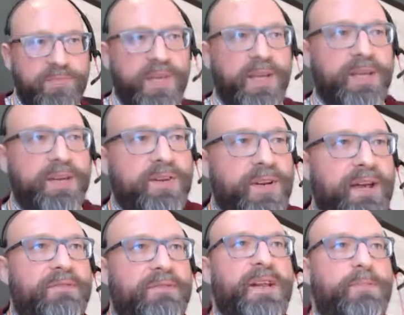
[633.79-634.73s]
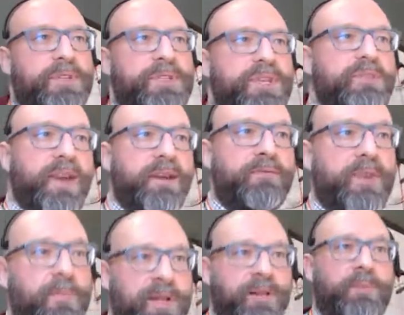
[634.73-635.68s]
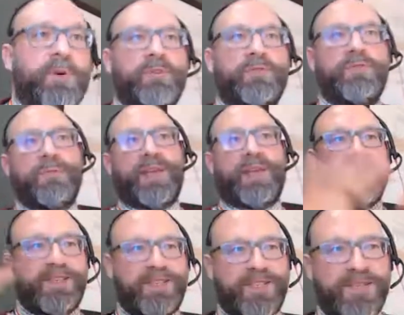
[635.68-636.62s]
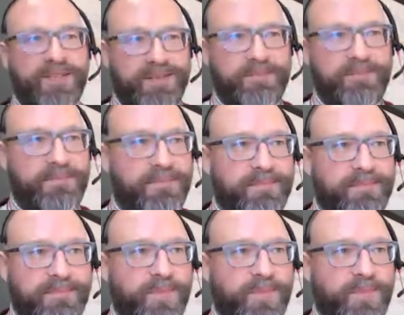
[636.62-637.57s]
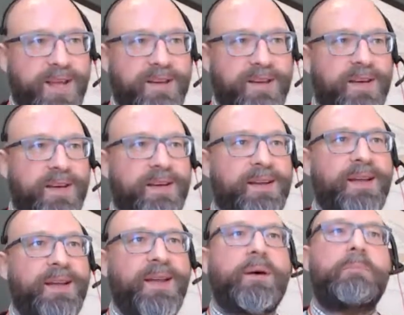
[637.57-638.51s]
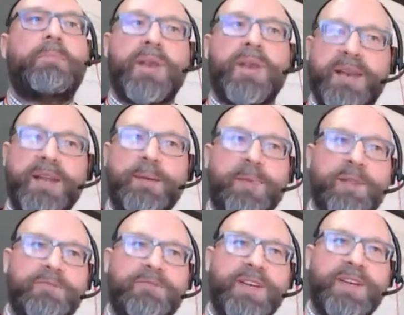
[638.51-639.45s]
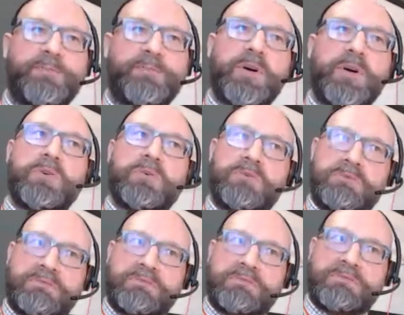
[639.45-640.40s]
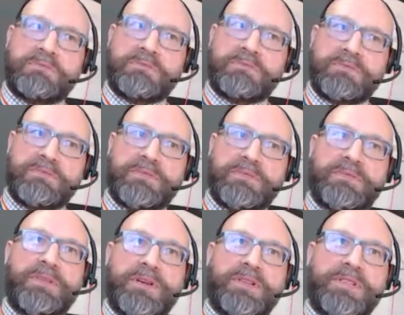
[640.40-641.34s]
you can have nipples over every billboard from here to whatever, but a nipple on Facebook, not so